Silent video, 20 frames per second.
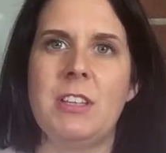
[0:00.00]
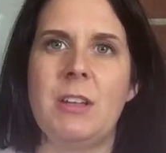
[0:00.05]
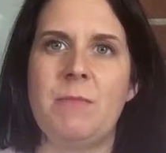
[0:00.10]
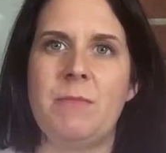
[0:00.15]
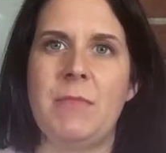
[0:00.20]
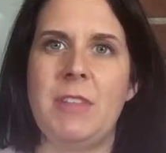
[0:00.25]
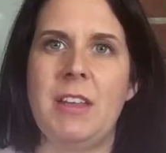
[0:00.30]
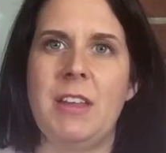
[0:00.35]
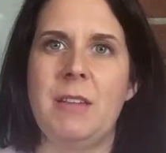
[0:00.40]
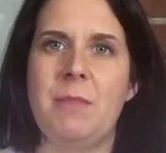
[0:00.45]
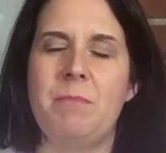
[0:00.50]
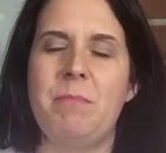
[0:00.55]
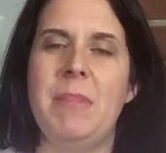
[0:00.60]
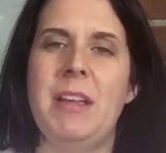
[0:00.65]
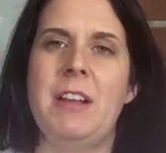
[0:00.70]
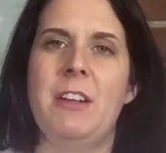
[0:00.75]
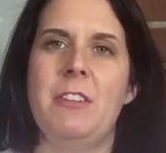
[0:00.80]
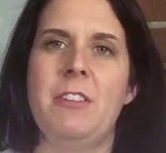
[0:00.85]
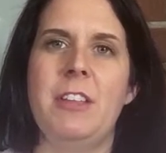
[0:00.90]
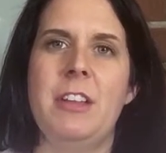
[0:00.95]
something
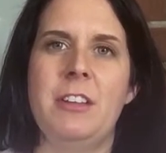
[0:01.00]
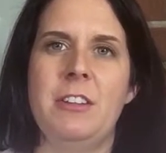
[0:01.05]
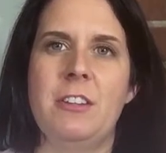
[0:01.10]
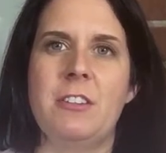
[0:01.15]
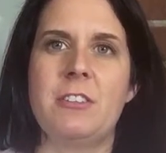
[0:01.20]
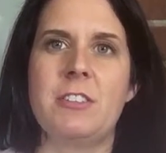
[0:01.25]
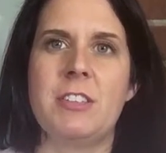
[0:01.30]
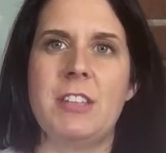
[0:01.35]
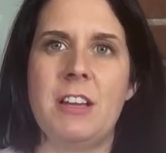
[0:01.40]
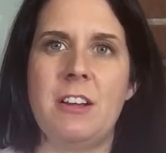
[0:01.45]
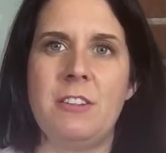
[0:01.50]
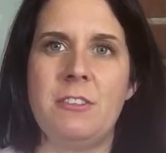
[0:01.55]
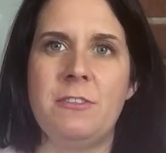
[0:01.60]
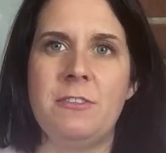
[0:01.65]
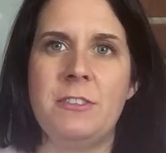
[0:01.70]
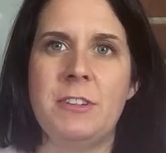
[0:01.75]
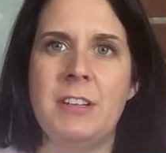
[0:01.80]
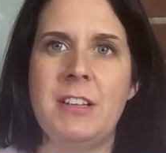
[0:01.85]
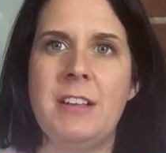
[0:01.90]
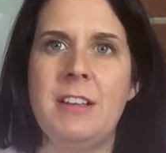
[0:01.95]
bigger than
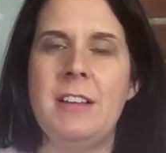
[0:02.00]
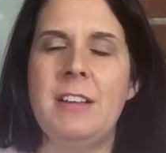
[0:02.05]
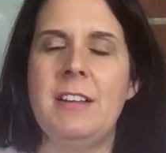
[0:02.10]
yourself.